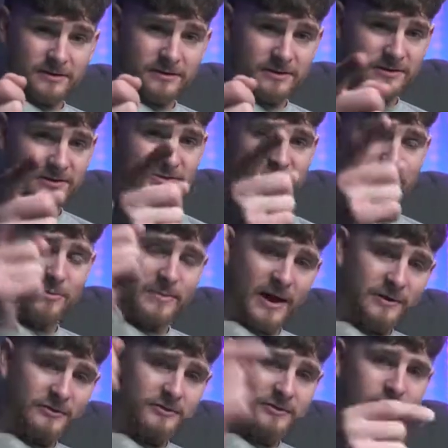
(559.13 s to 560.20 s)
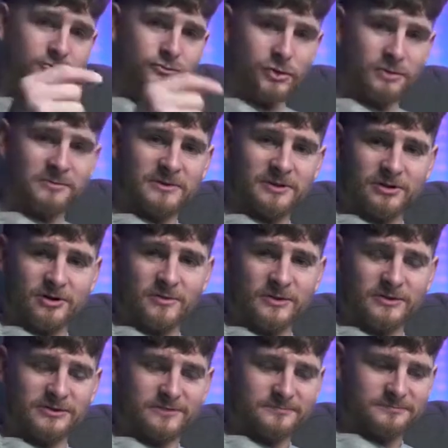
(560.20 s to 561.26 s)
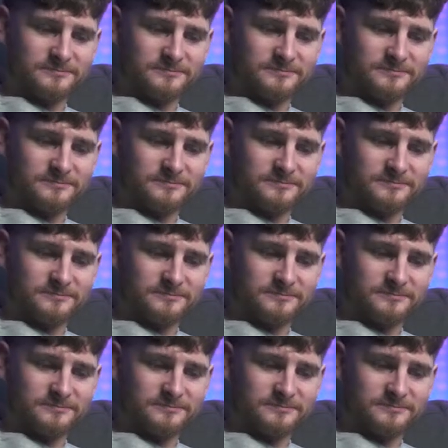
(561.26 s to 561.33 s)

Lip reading: that you know about, drop them in the comments.